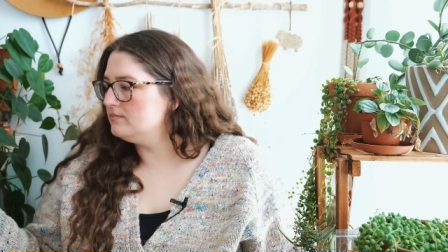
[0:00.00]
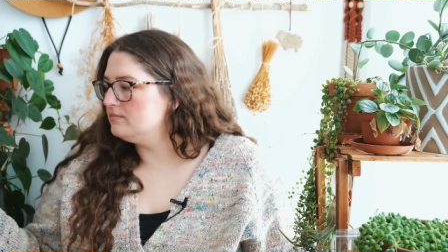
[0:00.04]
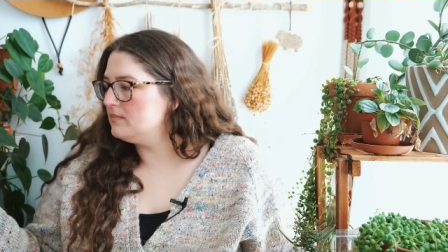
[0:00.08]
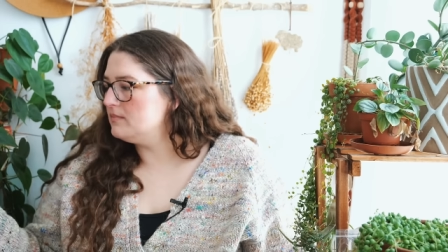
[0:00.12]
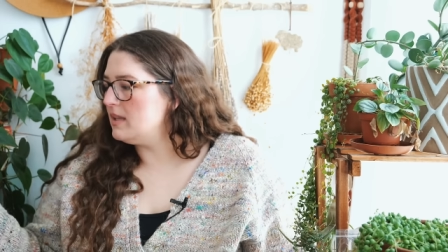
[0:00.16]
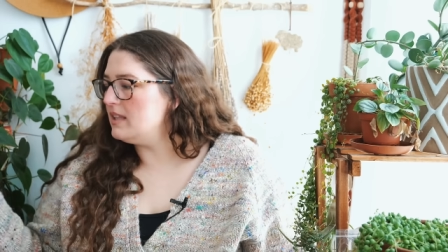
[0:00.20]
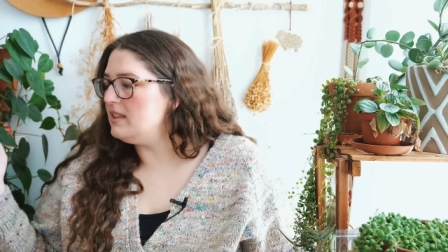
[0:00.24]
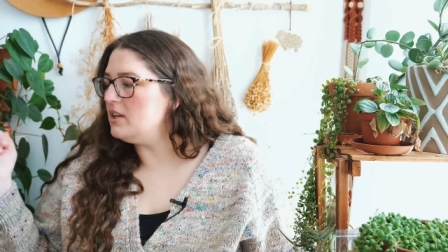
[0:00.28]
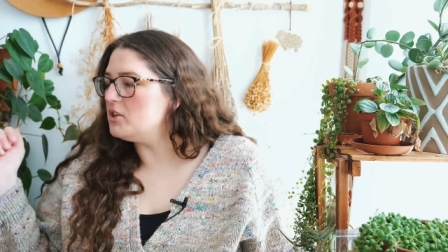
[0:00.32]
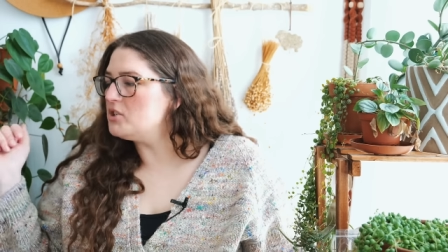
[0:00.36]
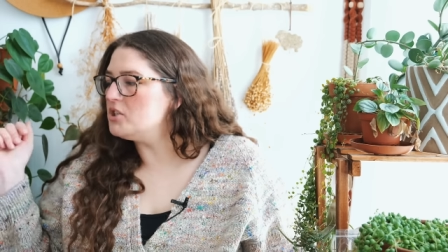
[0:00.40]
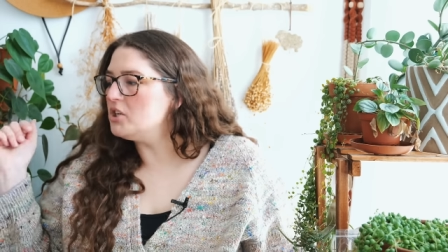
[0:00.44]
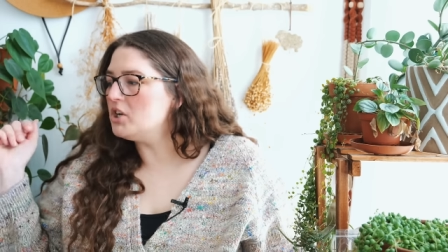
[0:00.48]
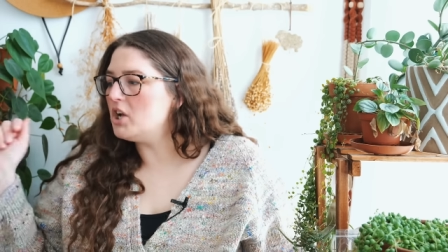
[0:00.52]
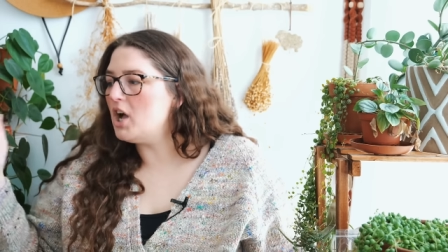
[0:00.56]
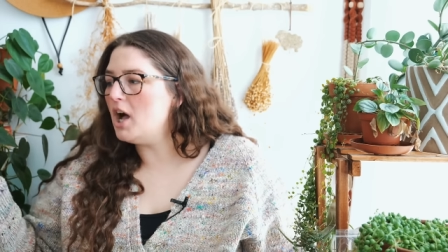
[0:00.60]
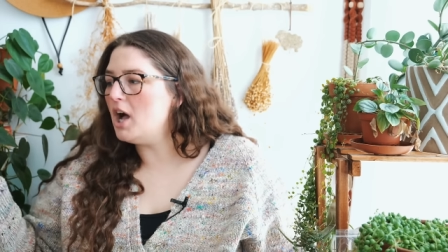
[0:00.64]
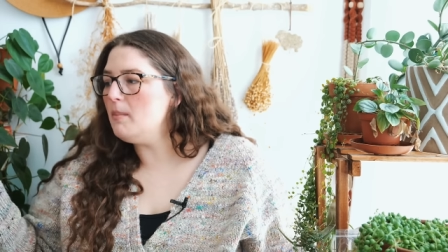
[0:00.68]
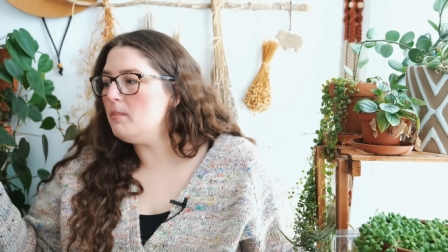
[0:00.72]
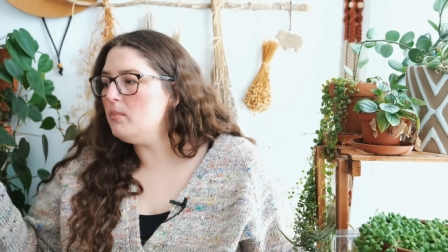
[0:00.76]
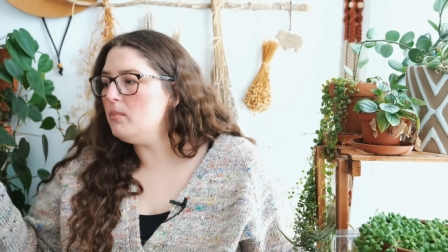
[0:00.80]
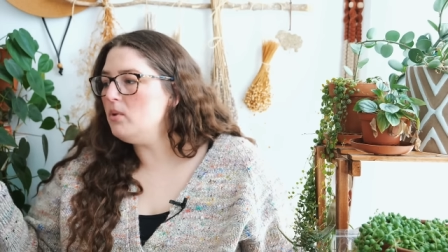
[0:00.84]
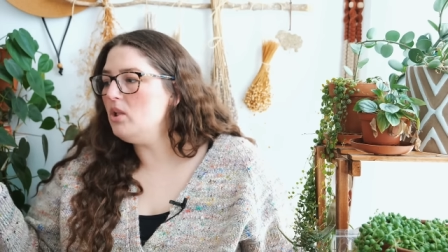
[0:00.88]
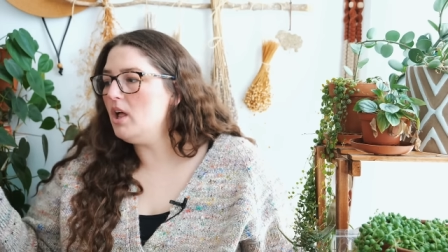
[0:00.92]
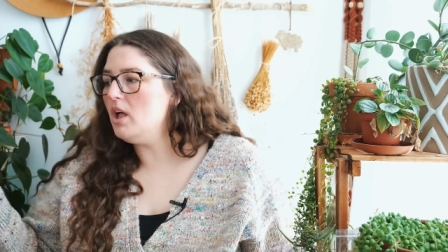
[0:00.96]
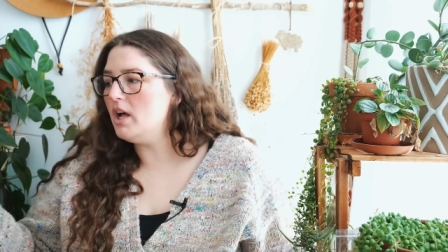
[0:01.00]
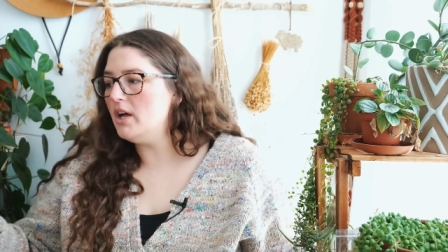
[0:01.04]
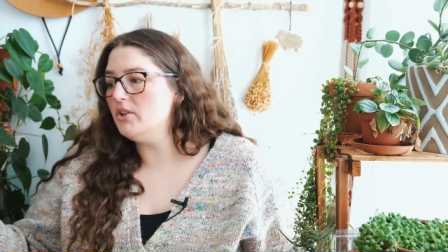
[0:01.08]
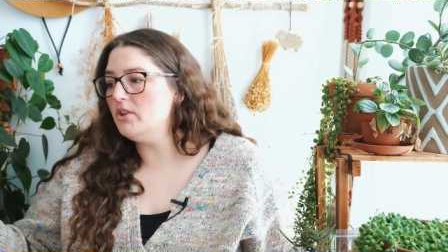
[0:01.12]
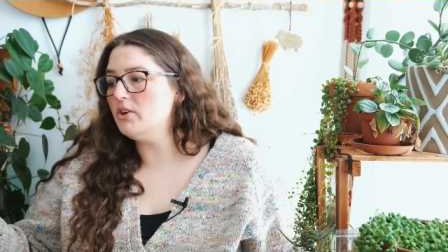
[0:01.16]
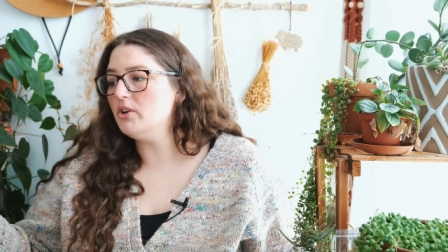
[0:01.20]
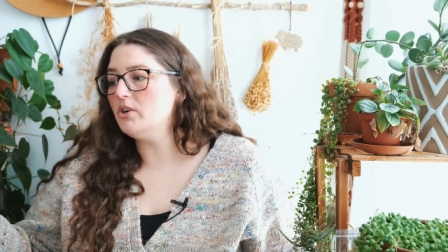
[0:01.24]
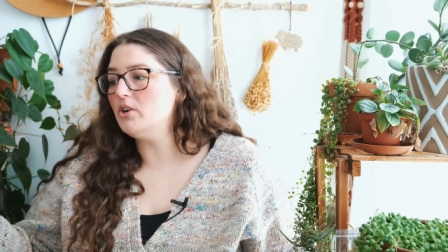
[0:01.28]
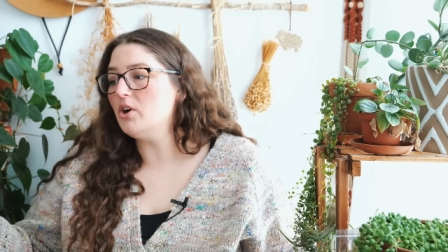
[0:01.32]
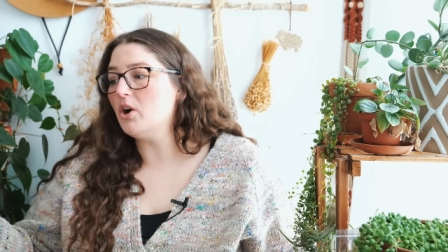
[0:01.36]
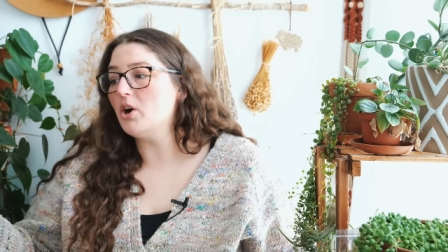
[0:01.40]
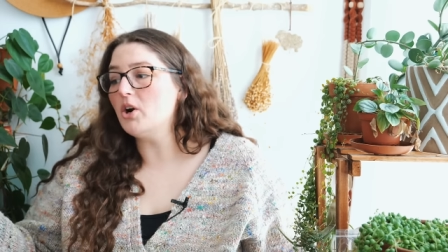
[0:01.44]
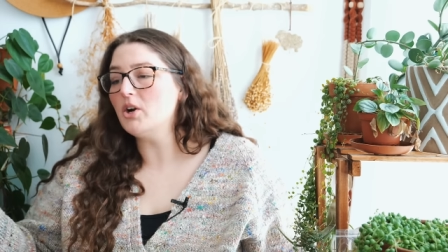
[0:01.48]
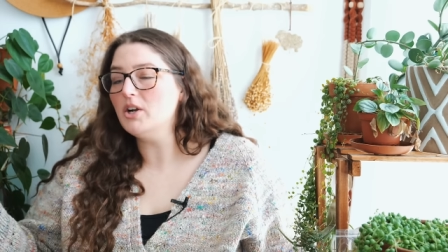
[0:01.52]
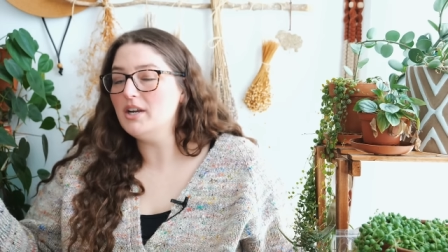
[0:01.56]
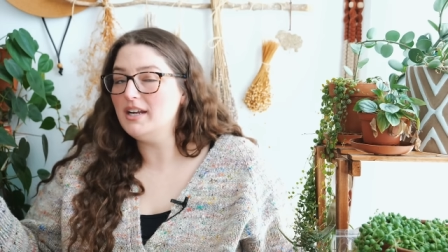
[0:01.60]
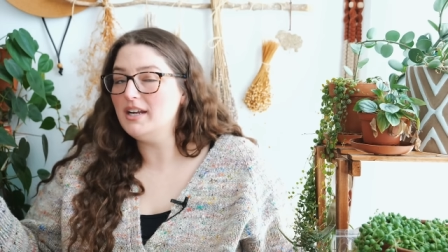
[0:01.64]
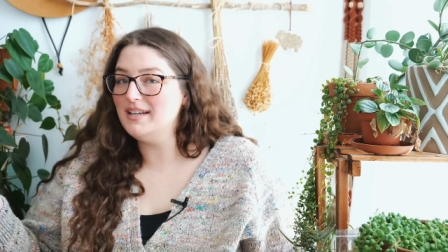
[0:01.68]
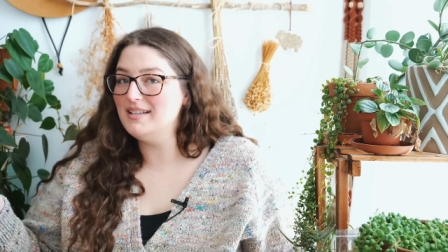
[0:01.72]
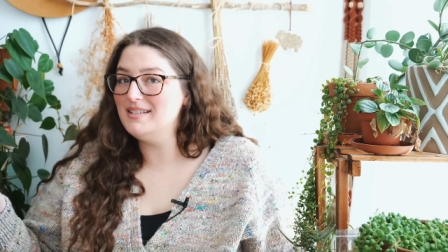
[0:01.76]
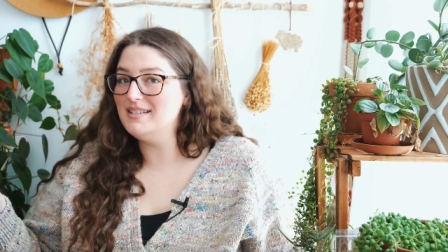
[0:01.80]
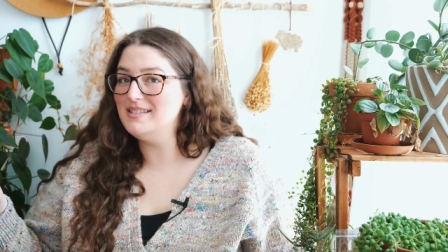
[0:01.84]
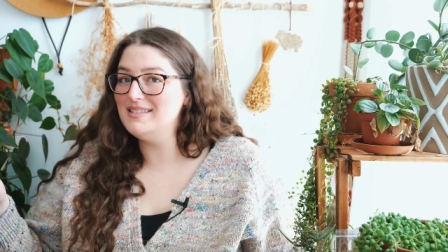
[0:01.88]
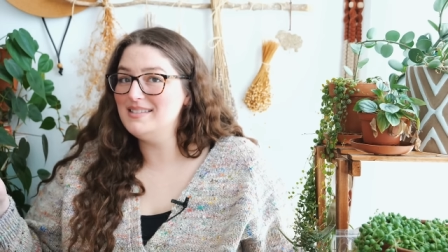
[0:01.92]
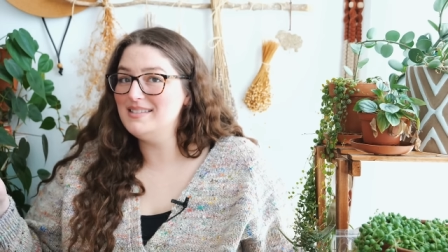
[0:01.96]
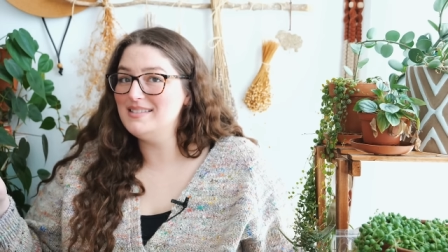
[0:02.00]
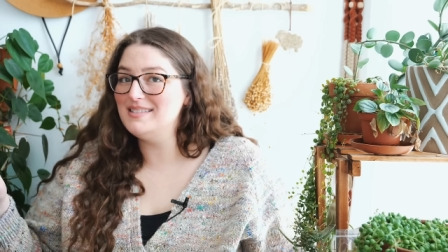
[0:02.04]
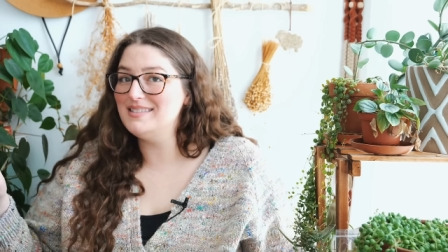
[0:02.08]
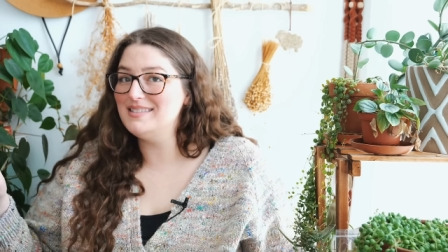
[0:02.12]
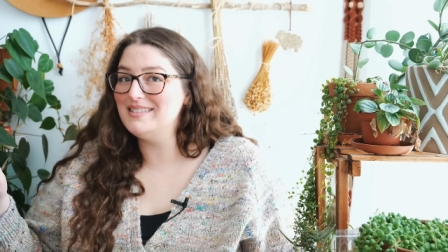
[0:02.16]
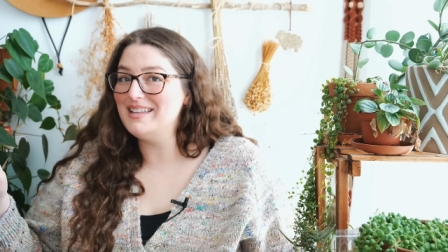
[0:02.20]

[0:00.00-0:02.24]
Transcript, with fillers: And there's a couple other cardigans